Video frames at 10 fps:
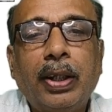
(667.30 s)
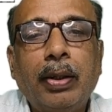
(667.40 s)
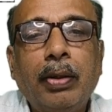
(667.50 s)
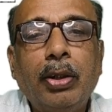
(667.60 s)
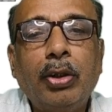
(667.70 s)

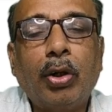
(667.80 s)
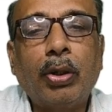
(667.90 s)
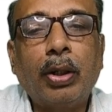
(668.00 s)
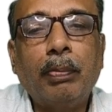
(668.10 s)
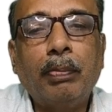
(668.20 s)

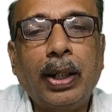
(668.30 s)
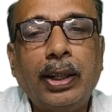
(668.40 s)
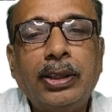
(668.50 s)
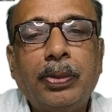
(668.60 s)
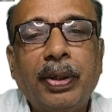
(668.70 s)
your
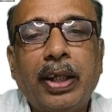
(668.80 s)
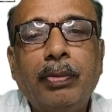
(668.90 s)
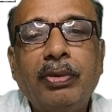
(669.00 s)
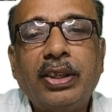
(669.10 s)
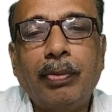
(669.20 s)
balance became
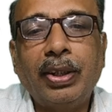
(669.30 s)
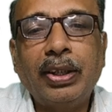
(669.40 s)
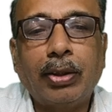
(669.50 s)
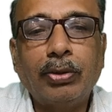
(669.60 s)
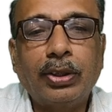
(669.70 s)

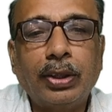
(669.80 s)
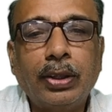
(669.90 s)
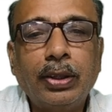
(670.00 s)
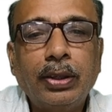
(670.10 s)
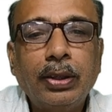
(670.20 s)
7000.
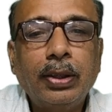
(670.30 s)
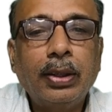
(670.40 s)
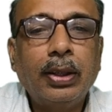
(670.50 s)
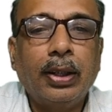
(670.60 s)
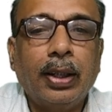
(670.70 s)

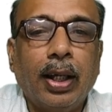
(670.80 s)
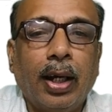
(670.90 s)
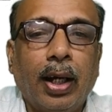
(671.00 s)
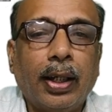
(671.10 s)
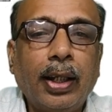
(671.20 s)

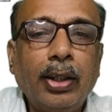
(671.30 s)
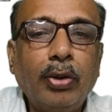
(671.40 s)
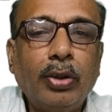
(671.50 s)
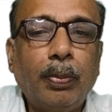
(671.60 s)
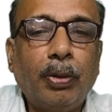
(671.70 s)
Again you
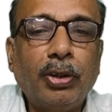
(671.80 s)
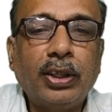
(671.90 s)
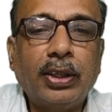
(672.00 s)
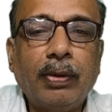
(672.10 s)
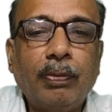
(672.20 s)

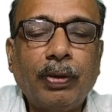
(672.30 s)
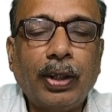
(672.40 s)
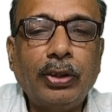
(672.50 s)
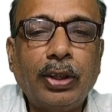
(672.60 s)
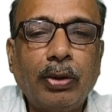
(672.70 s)
deposited
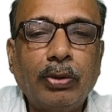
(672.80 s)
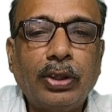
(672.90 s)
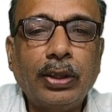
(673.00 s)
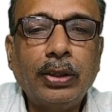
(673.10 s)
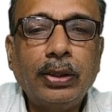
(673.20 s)

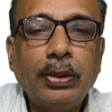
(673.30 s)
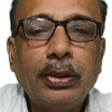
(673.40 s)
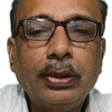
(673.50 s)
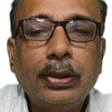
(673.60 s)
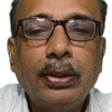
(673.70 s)
5000,
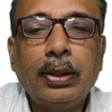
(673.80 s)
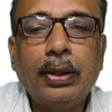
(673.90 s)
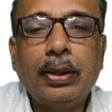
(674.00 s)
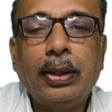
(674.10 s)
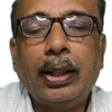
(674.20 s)

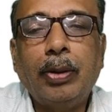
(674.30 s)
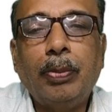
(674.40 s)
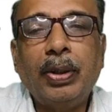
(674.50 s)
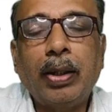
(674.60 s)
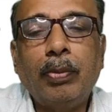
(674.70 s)
then it
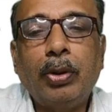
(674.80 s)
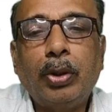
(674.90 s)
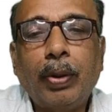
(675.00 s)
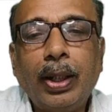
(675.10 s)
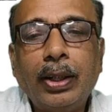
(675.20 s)
became
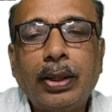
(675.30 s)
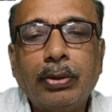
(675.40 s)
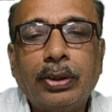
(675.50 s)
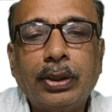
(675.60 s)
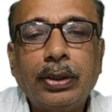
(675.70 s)

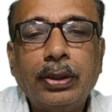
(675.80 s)
12,000.